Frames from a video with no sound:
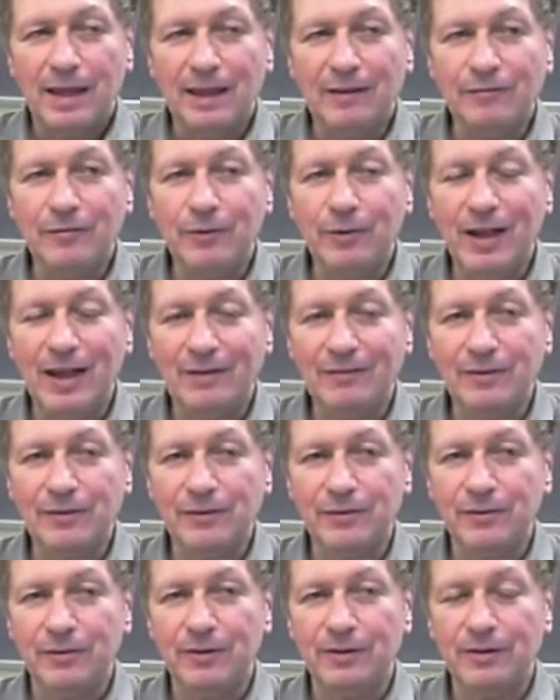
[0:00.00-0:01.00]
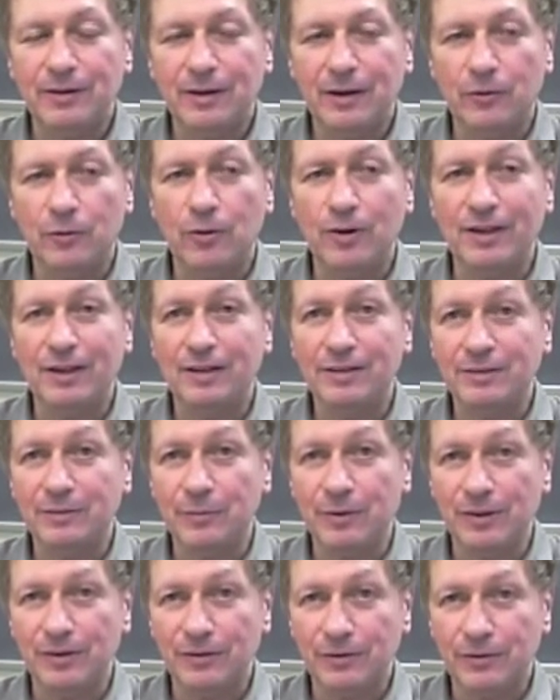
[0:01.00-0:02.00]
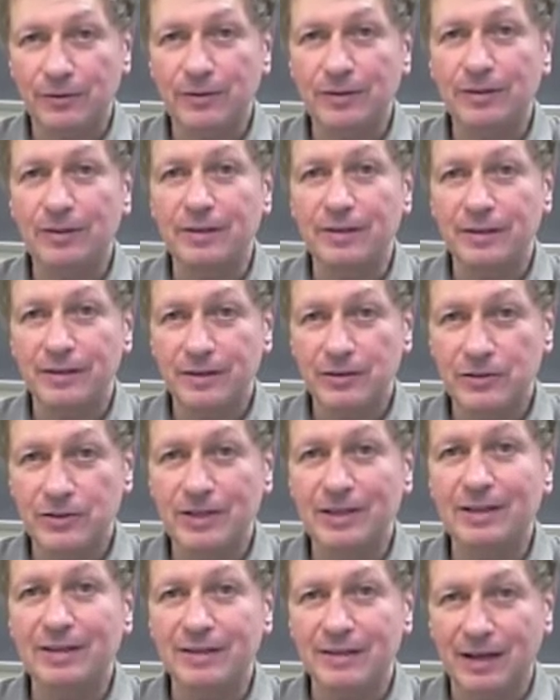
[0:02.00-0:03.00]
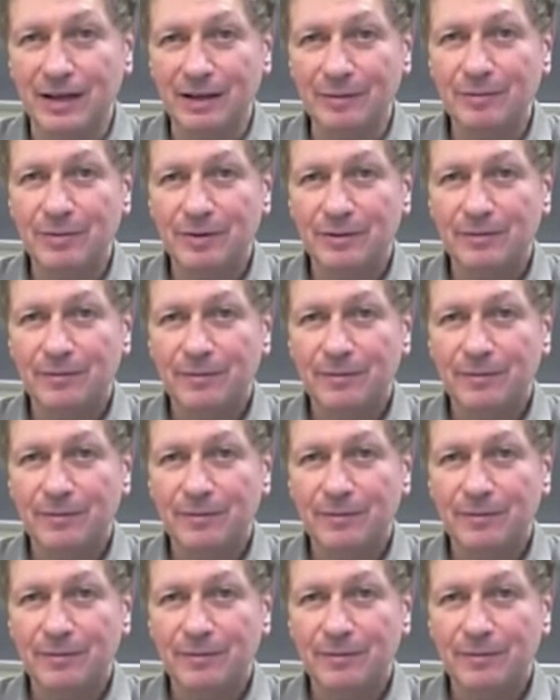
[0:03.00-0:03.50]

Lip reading: if you have an organism with a certain genotype,